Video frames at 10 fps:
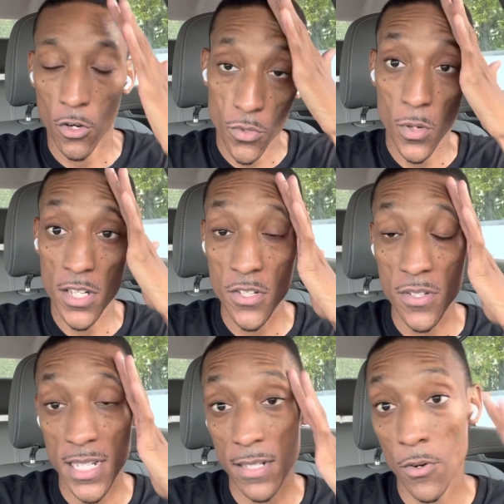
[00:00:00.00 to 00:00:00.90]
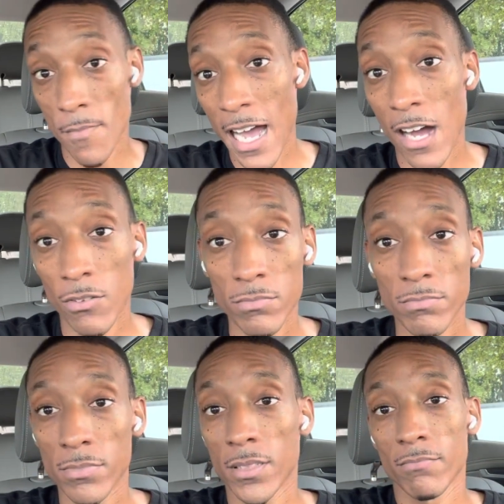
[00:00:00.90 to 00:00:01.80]
22 cents per mile,
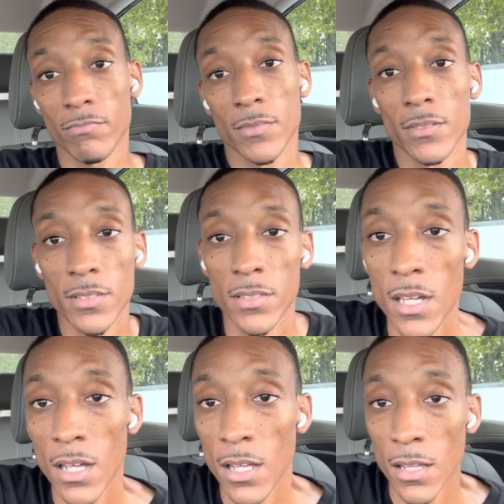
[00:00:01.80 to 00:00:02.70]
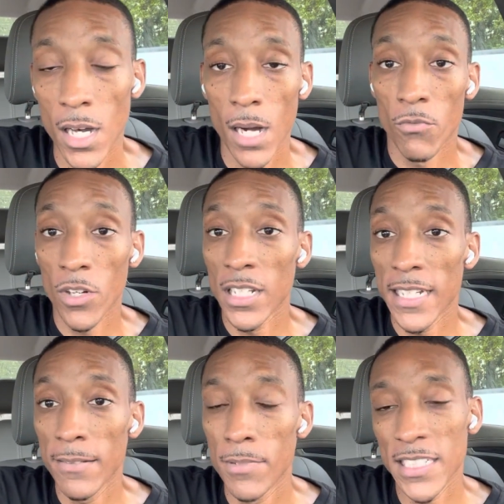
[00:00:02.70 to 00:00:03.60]
um, really,
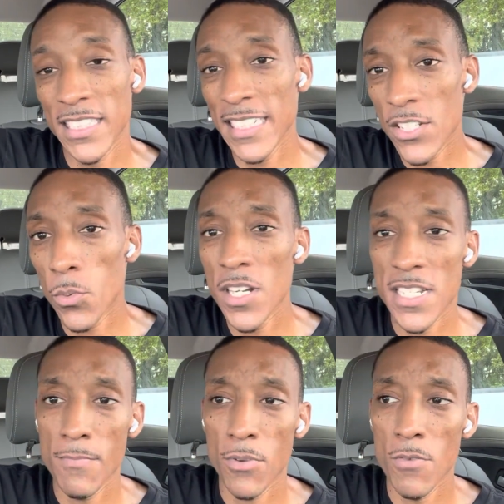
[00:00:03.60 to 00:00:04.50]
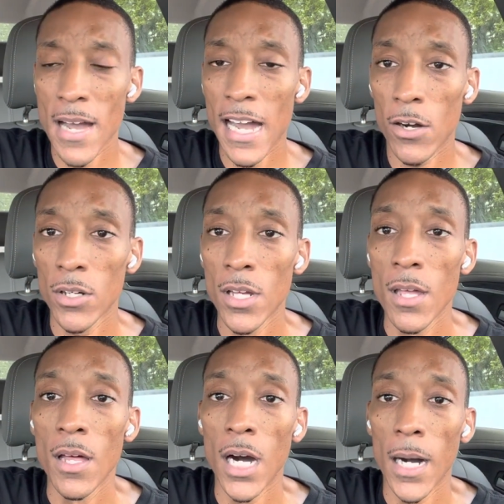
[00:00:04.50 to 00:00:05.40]
but just say 20 cent per mile.
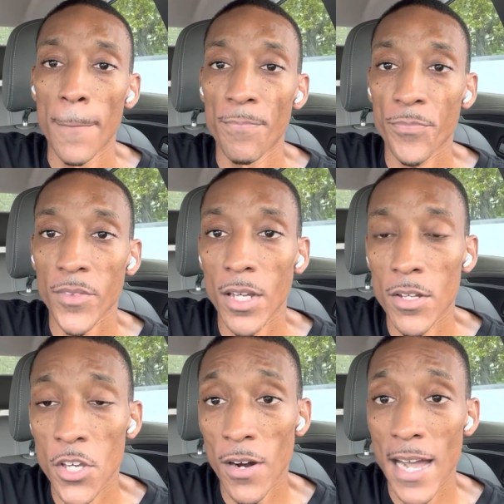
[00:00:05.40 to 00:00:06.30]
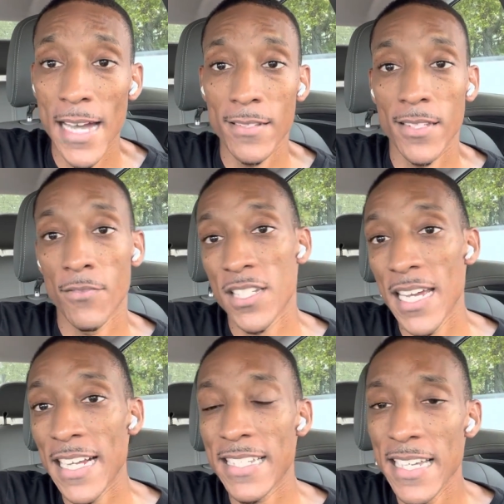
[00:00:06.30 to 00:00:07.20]
Um, you're at give or
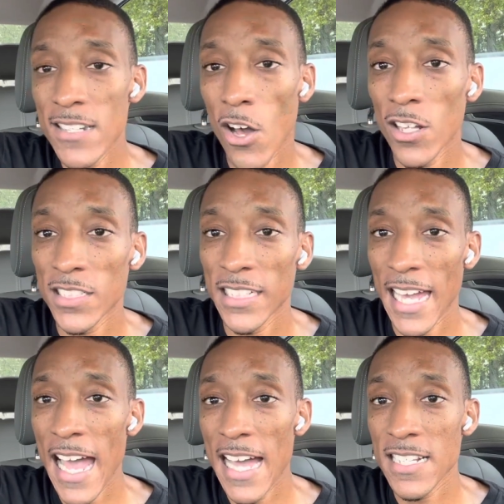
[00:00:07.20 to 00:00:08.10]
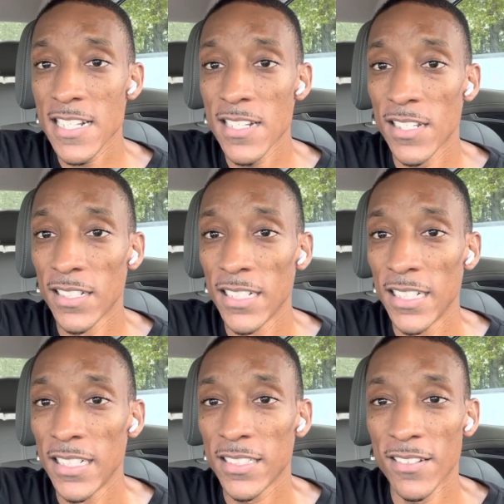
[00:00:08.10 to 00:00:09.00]
take $10 in gas.
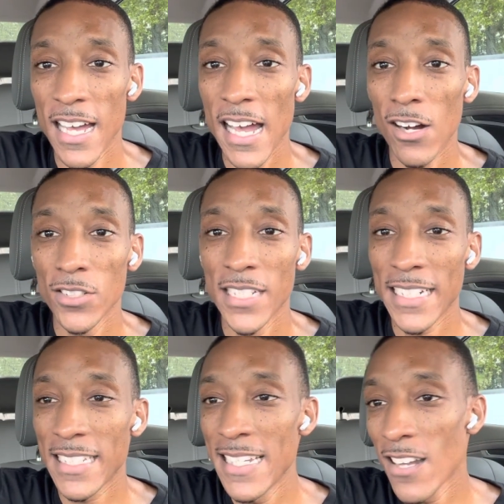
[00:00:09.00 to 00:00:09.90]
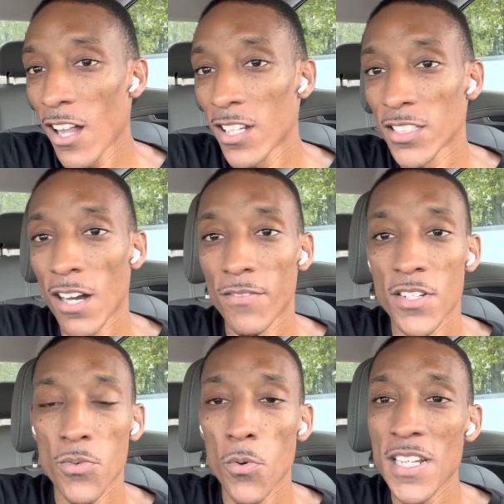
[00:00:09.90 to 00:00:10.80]
So now you take $10 off the
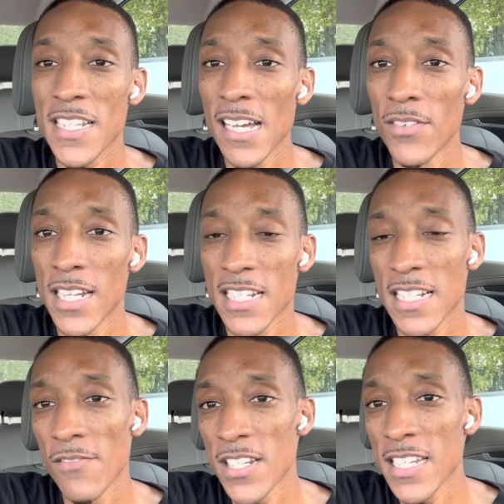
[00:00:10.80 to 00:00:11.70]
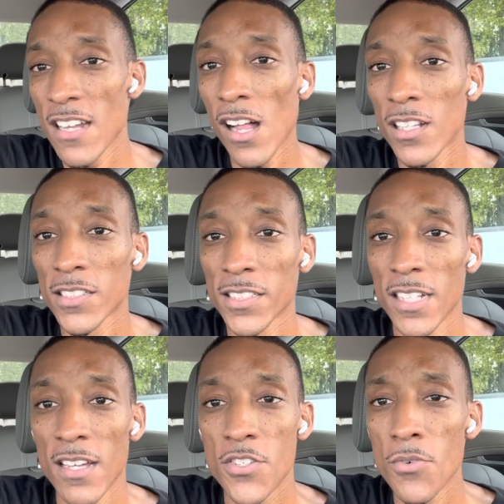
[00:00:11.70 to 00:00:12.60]
27, that's $17,
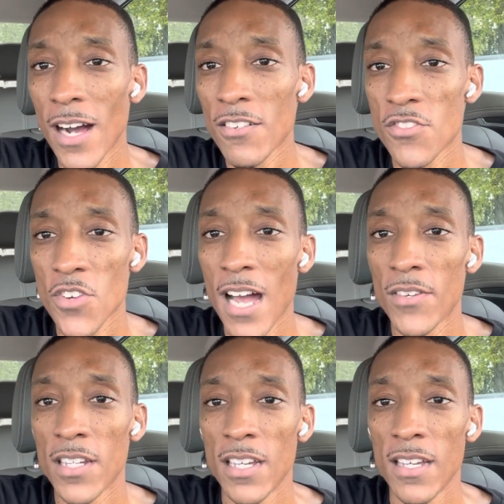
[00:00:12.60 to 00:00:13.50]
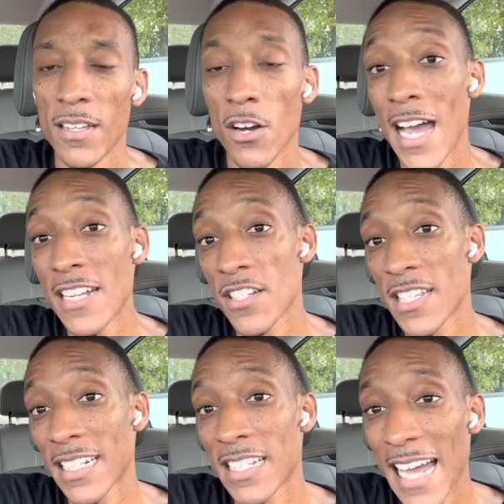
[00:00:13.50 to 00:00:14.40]
two hours of driving. Or actually
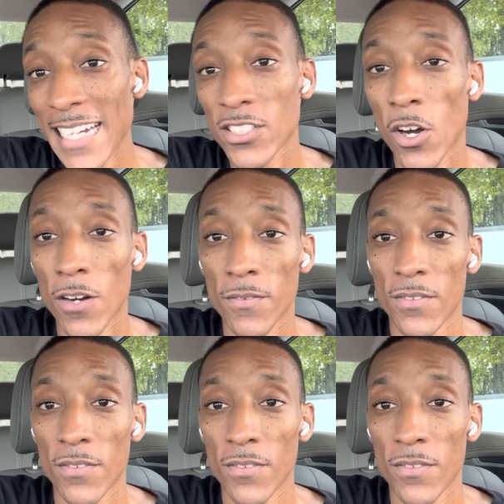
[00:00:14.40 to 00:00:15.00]
take the tax off